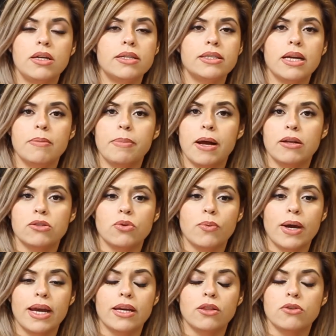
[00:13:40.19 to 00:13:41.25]
10 pounds
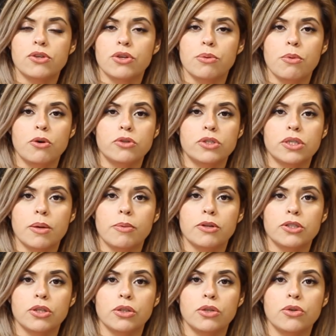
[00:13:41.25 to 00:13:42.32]
away, and those are the most stubborn
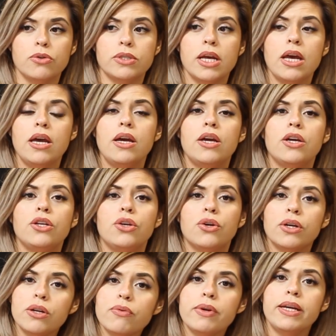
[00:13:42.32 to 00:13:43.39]
to lose, you're
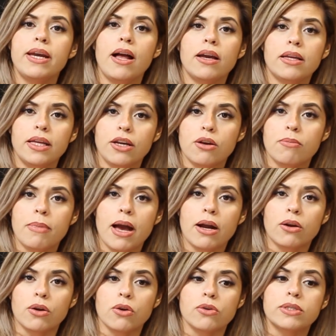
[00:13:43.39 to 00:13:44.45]
gonna recalculate your
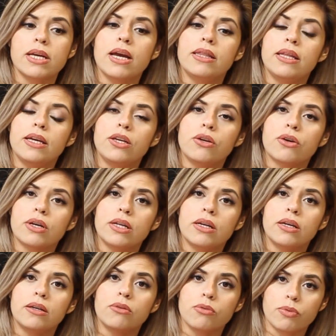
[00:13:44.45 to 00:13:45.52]
macros, and then you're
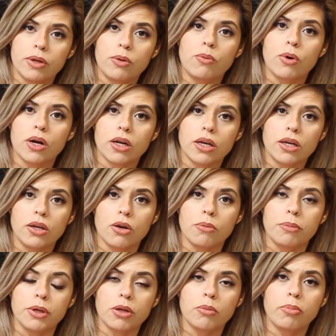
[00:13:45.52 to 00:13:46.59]
gonna rework your
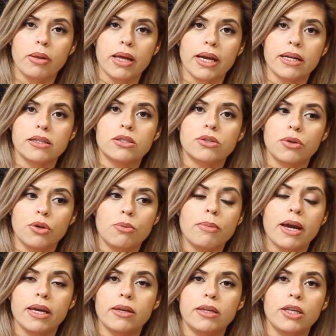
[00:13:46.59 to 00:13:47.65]
meal plan. So you
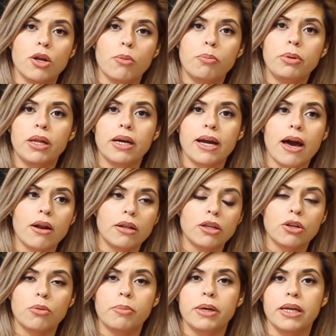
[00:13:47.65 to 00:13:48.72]
might, plug out a
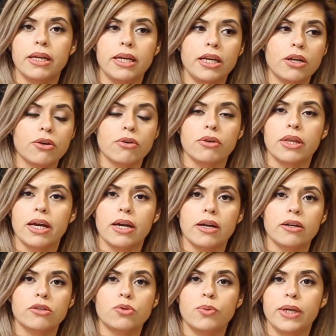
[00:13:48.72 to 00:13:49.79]
little bit here or
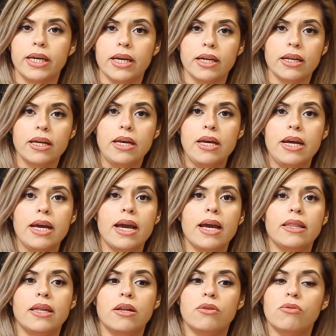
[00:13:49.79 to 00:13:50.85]
there, tweak it,
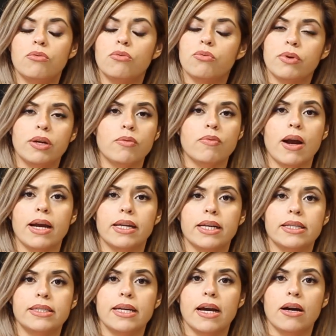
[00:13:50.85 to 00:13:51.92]
and then rewrite
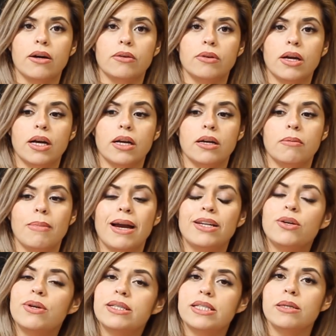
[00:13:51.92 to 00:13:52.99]
it down. I
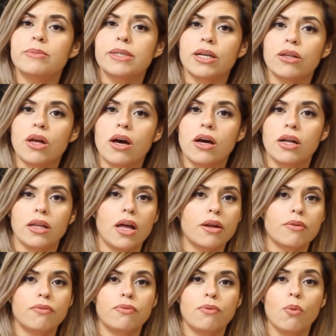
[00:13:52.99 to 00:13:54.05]
know it seems like a lot
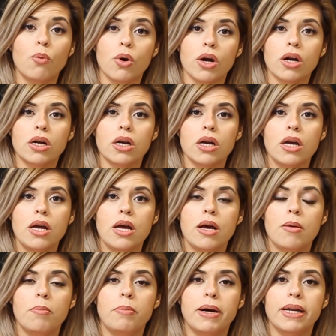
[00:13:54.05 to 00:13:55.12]
of work,
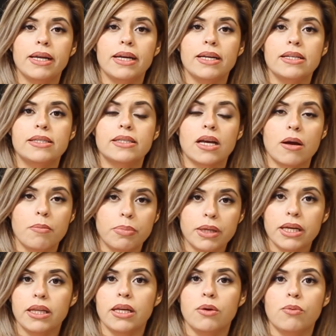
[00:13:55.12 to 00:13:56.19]
but it's
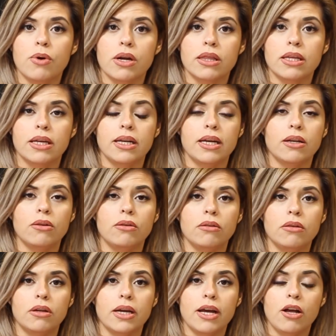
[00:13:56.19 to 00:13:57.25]
completely worth it.
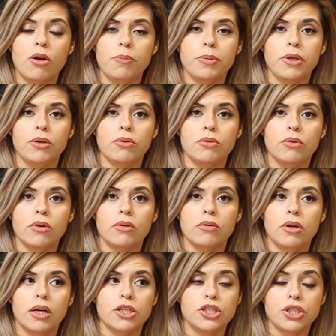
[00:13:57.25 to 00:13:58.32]
It'll help you
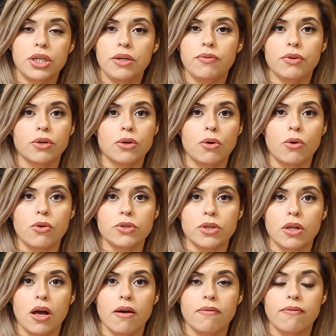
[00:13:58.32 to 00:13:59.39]
achieve your goals a
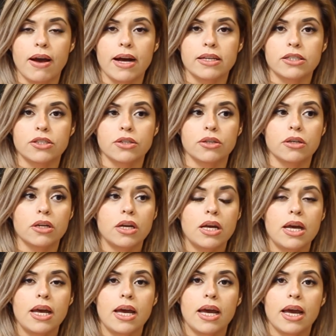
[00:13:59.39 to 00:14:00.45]
lot faster,
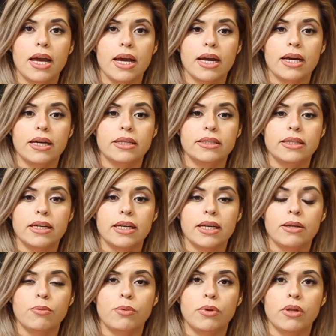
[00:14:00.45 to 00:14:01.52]
and
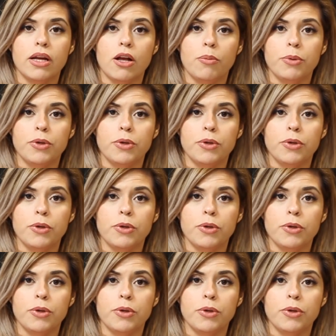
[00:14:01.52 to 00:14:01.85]
it will help